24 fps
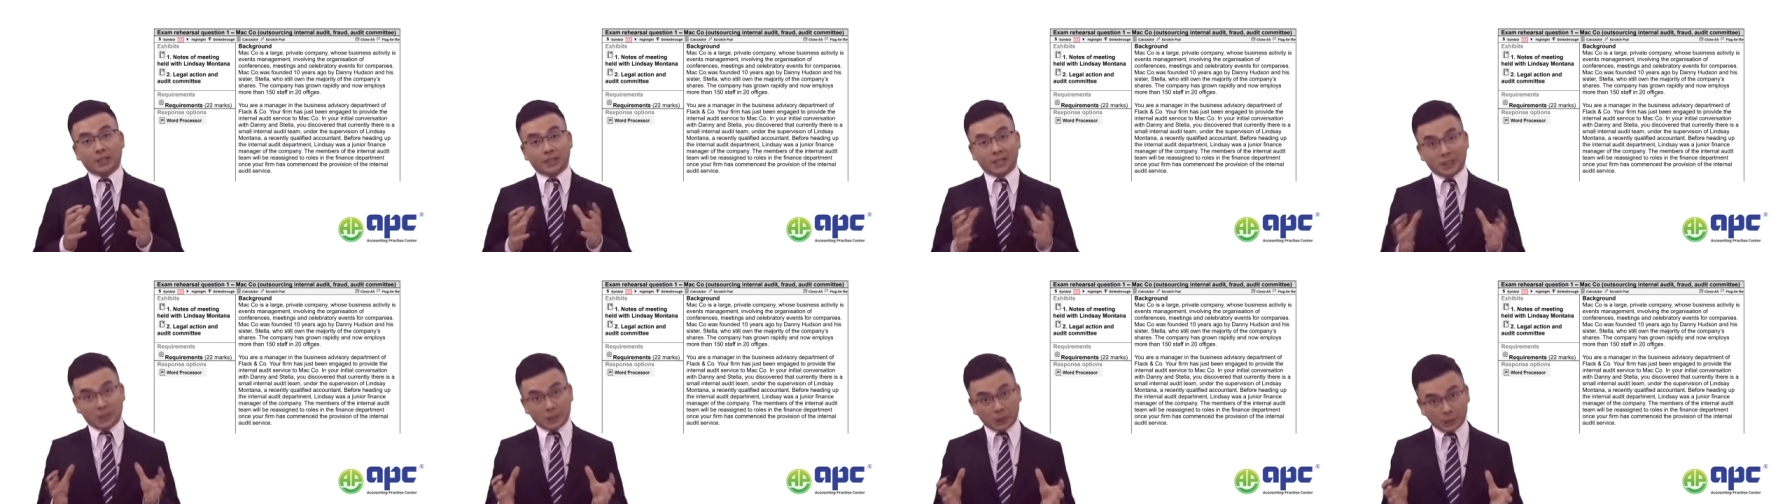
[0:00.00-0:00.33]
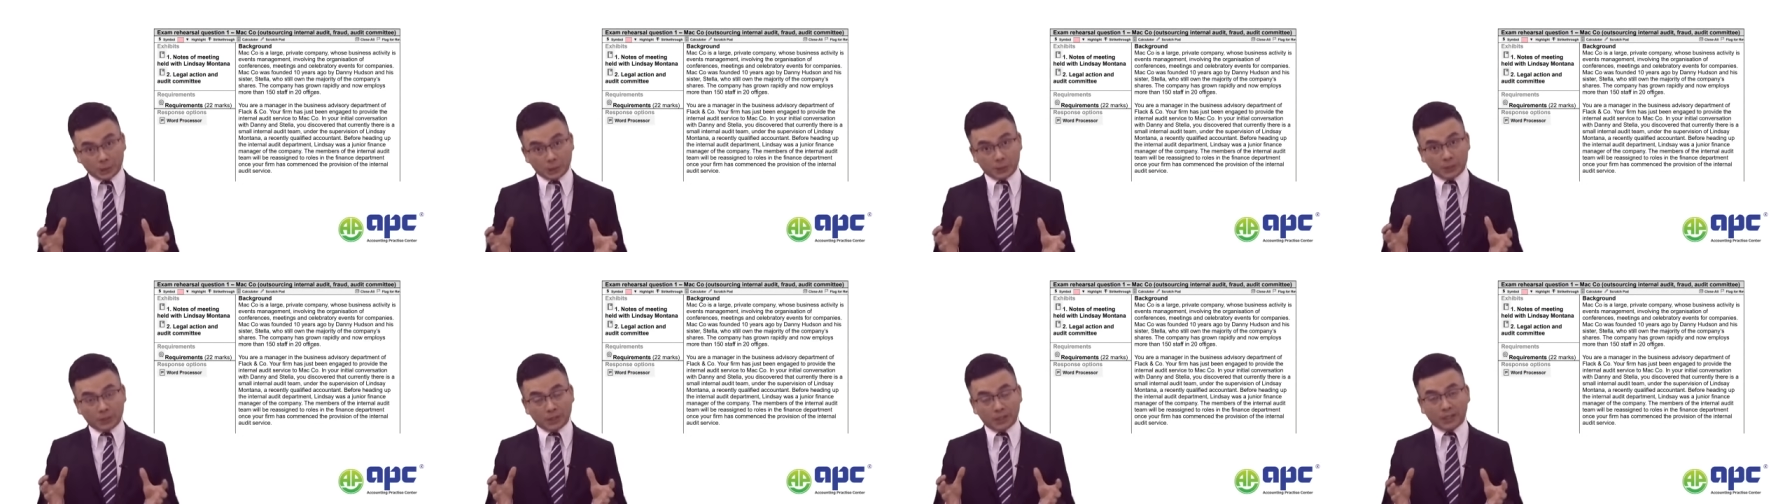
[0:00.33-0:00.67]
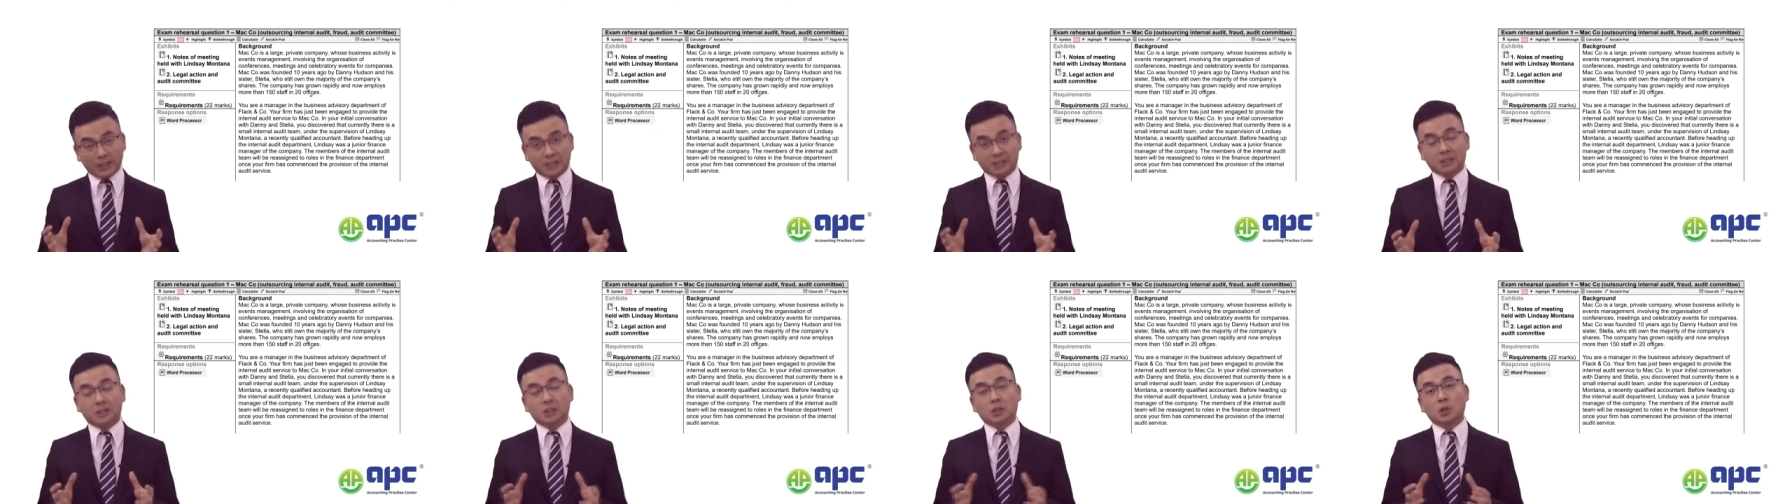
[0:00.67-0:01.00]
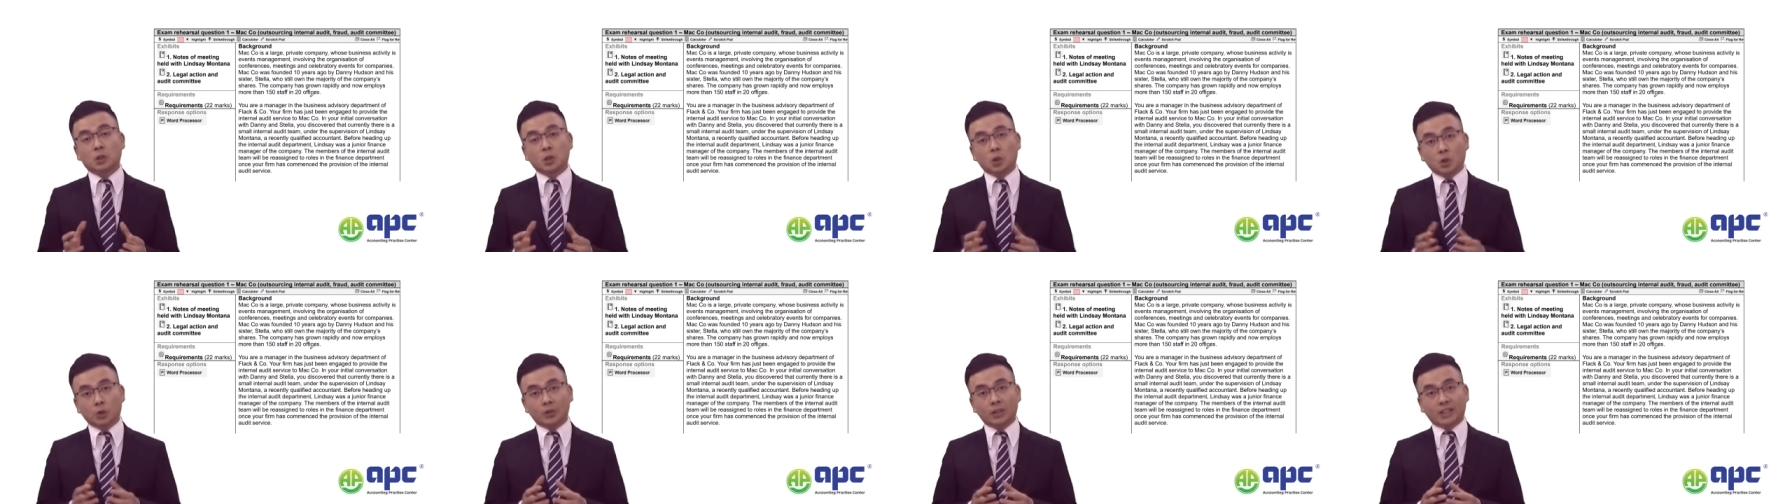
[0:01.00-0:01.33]
including the
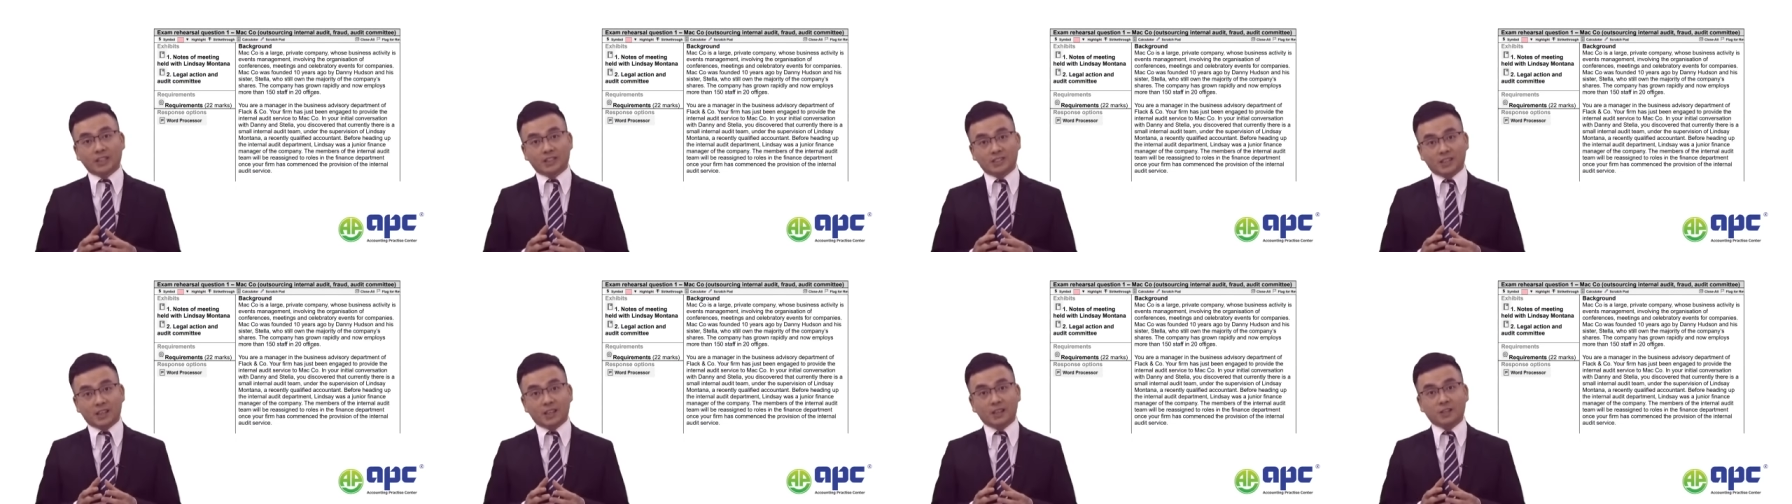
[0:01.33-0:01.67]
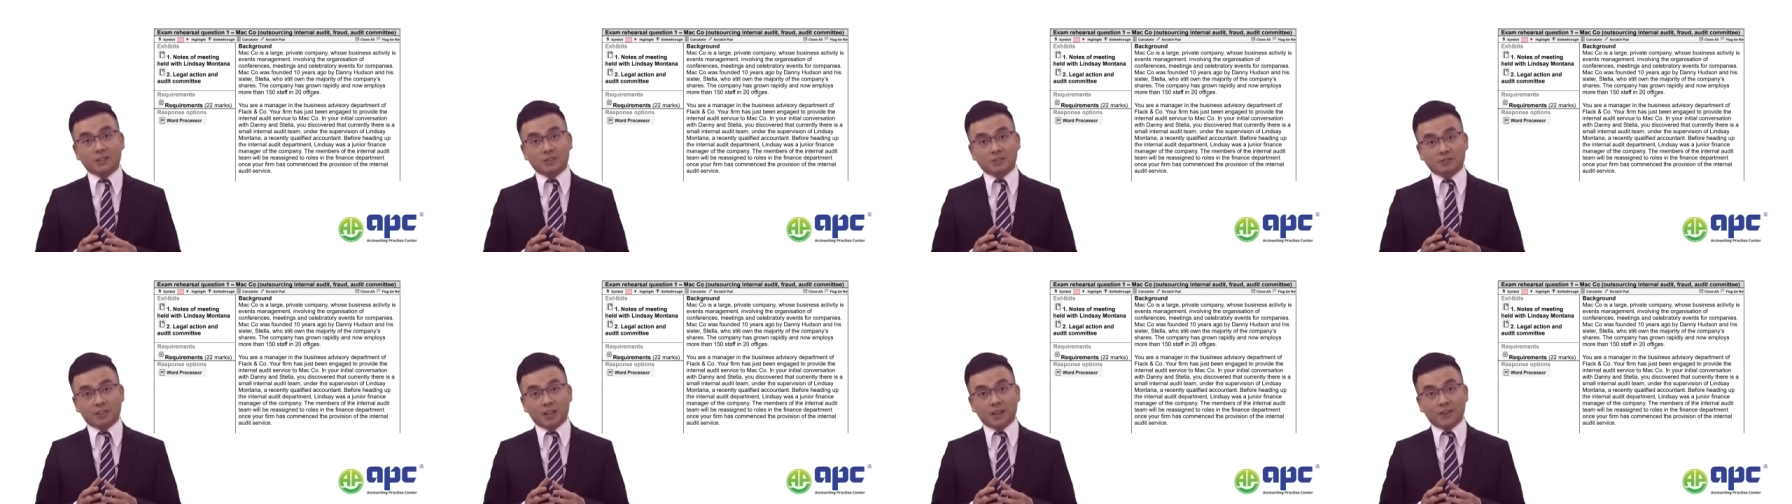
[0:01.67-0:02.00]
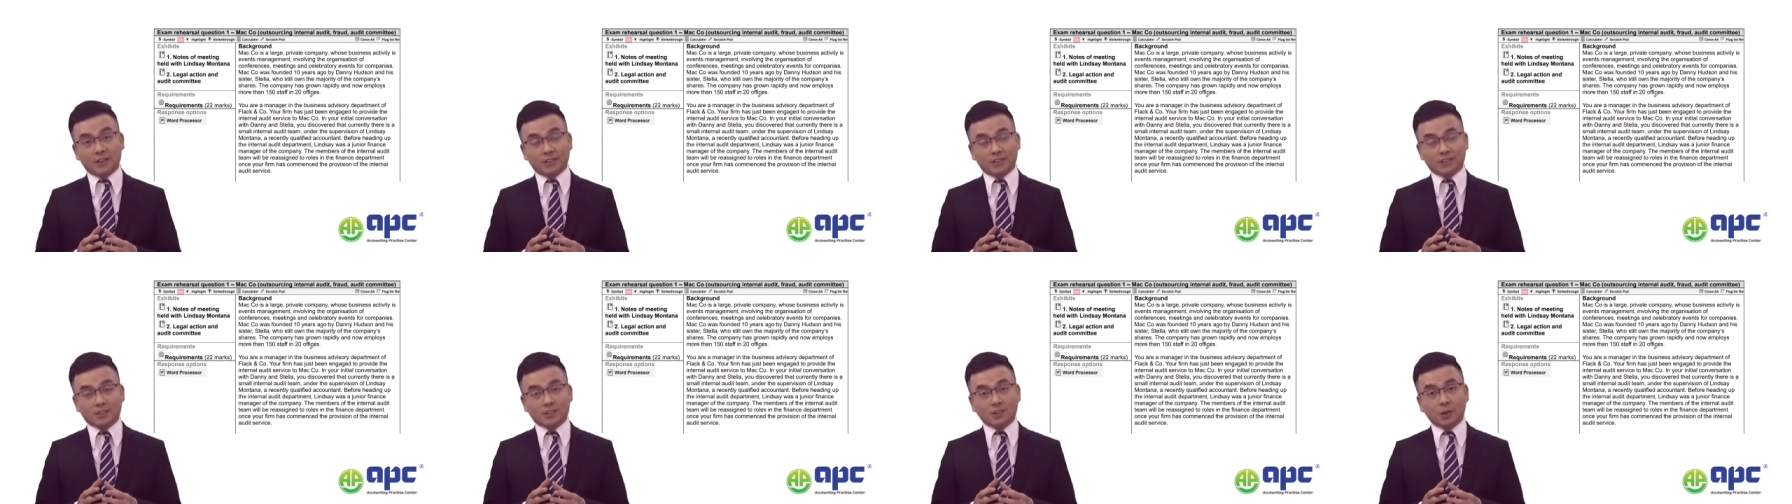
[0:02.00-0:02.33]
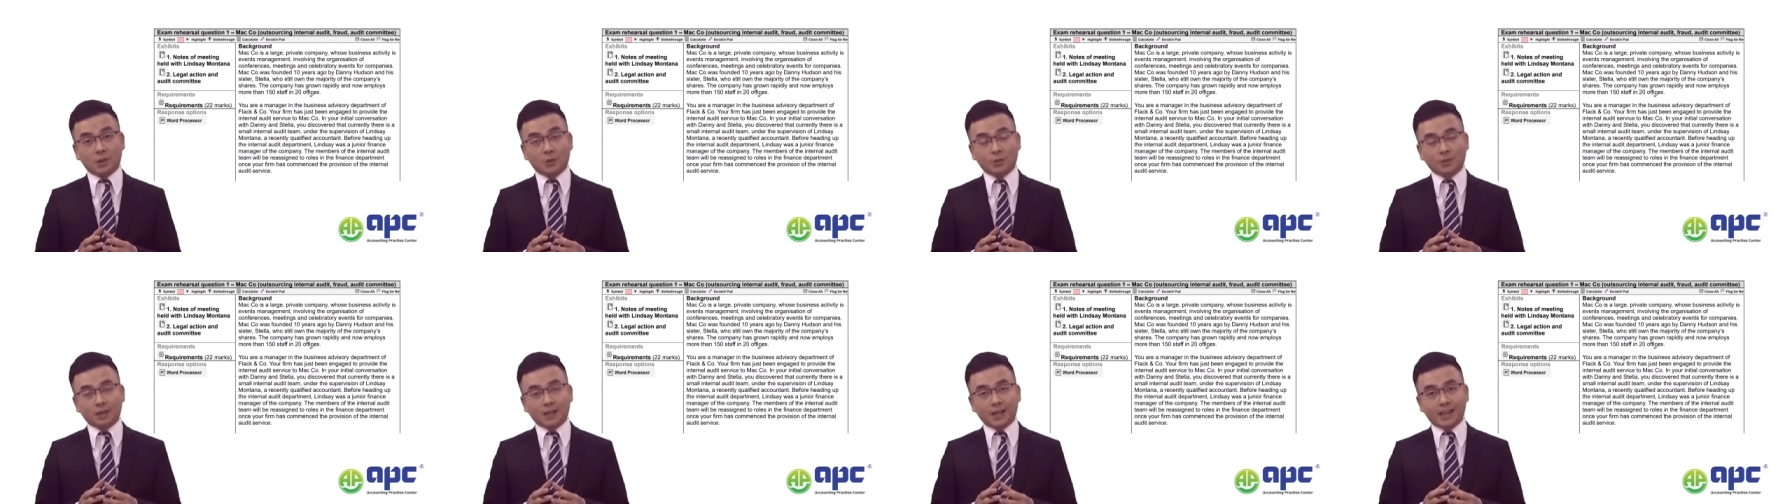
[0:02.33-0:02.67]
non-executive directors
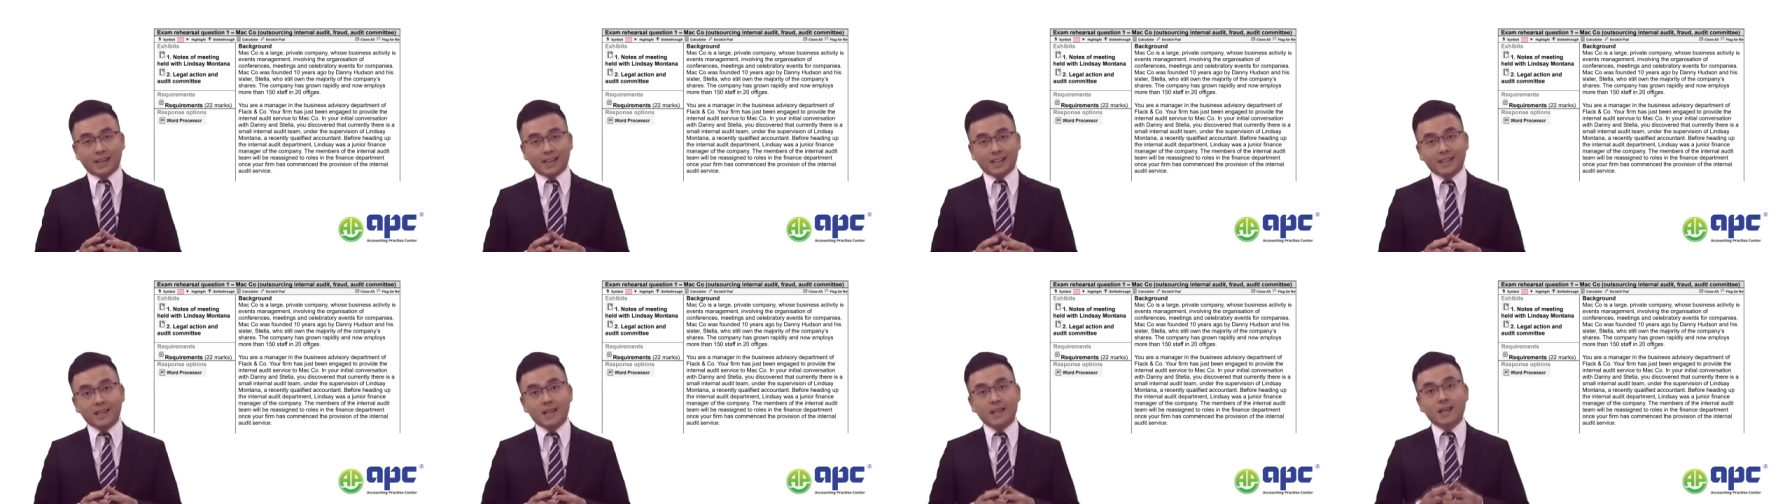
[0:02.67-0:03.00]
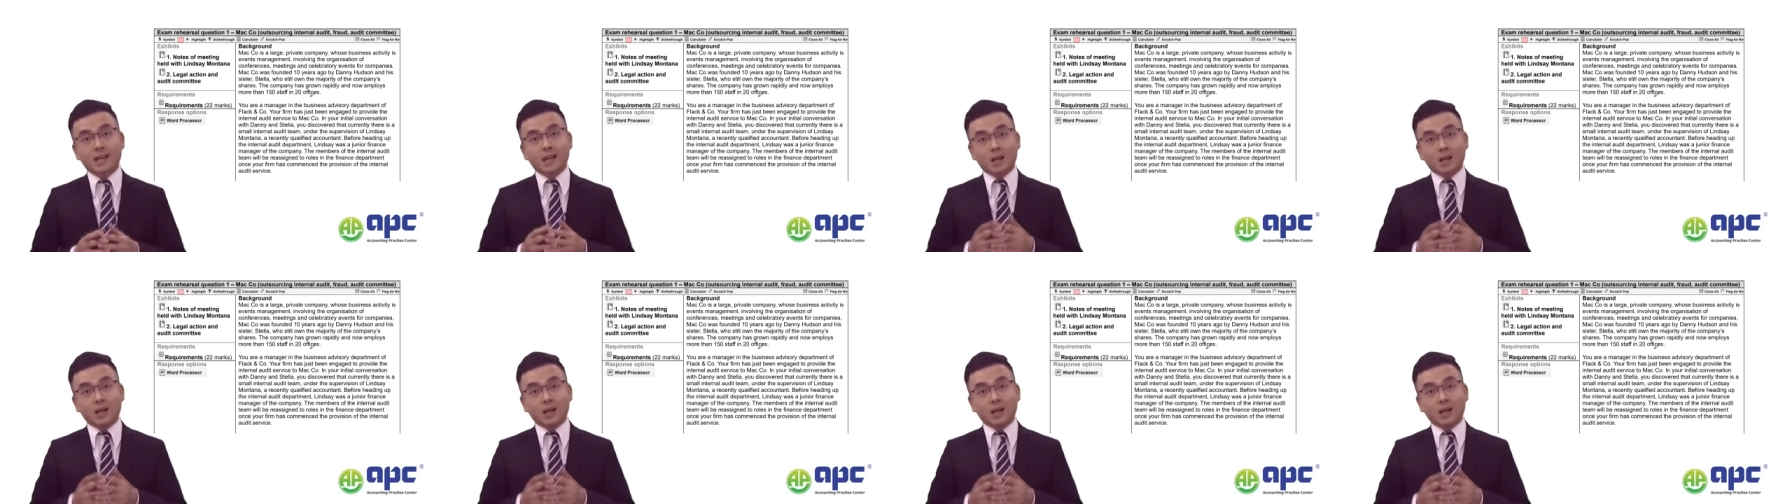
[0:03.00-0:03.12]
only,